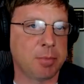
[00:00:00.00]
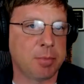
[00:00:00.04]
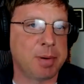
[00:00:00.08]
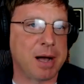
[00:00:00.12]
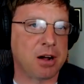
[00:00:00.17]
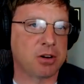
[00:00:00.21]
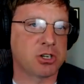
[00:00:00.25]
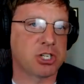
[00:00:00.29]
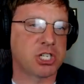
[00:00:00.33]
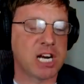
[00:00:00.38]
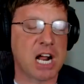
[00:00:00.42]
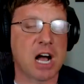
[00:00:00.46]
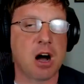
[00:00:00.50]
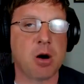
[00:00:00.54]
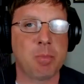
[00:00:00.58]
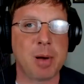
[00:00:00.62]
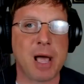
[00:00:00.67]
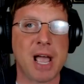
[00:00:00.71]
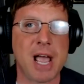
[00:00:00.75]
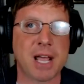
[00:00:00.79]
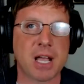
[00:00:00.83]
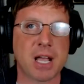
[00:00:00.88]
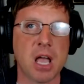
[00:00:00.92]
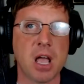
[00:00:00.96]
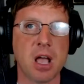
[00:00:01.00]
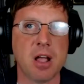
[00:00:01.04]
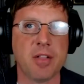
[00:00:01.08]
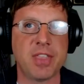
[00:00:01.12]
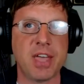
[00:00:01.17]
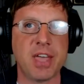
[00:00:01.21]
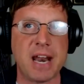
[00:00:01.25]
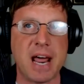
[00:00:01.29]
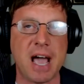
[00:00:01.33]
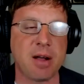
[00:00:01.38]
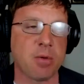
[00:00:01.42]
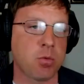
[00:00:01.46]
about Shao Bank
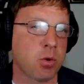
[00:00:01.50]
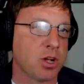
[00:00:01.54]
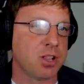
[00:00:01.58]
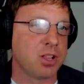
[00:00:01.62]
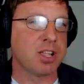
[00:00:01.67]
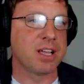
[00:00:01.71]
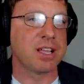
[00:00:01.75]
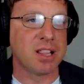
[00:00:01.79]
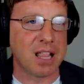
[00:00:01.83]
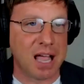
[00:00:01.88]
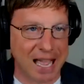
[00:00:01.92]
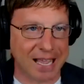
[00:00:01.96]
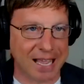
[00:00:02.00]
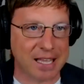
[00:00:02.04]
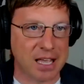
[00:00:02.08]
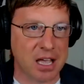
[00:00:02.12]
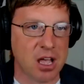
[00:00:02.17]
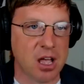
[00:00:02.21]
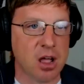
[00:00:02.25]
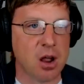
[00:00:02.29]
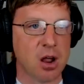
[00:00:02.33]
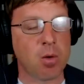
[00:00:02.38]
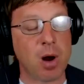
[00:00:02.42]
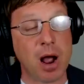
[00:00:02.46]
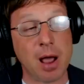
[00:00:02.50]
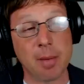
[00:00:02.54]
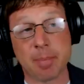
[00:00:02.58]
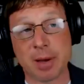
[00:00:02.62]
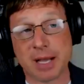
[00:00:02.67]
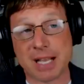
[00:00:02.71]
that I really like, right?